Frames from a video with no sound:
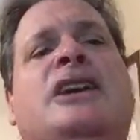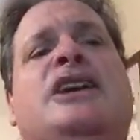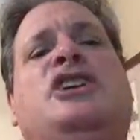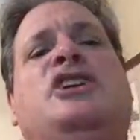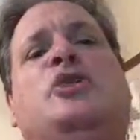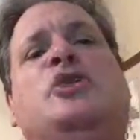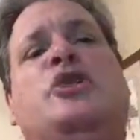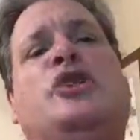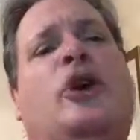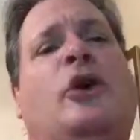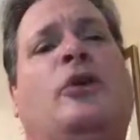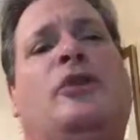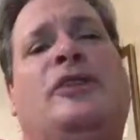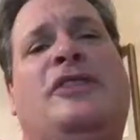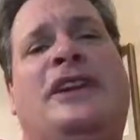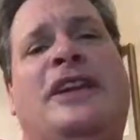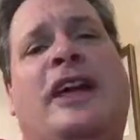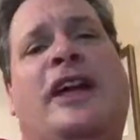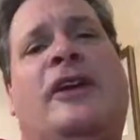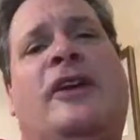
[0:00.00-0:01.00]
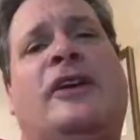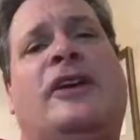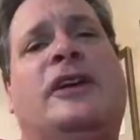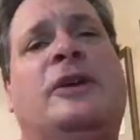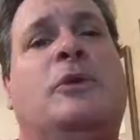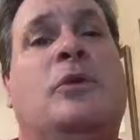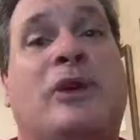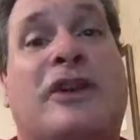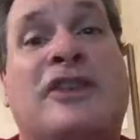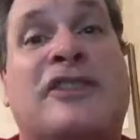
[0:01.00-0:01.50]
You go to the
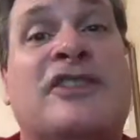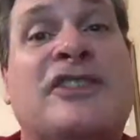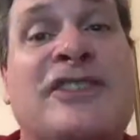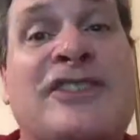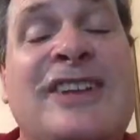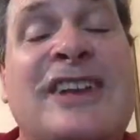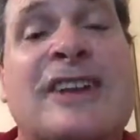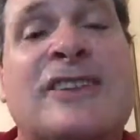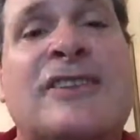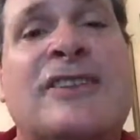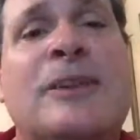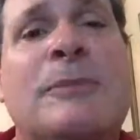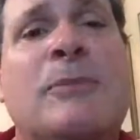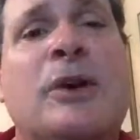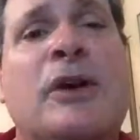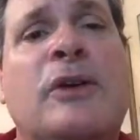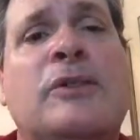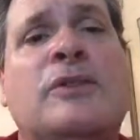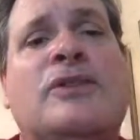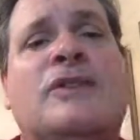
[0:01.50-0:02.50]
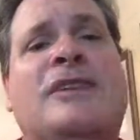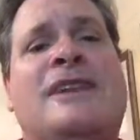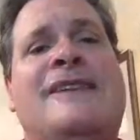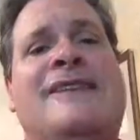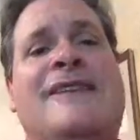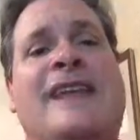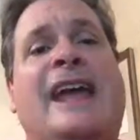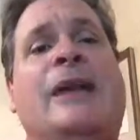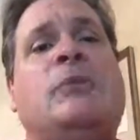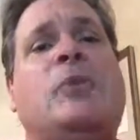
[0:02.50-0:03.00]
area where it sticks the most,
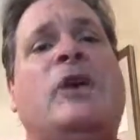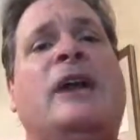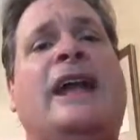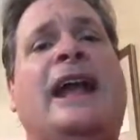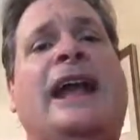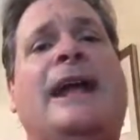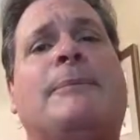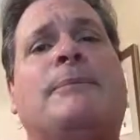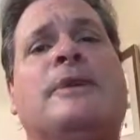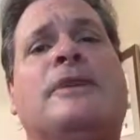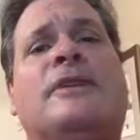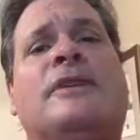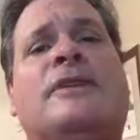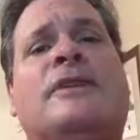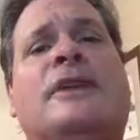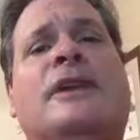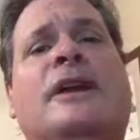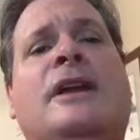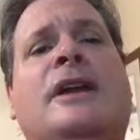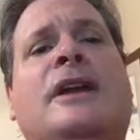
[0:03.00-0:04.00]
and then what happens?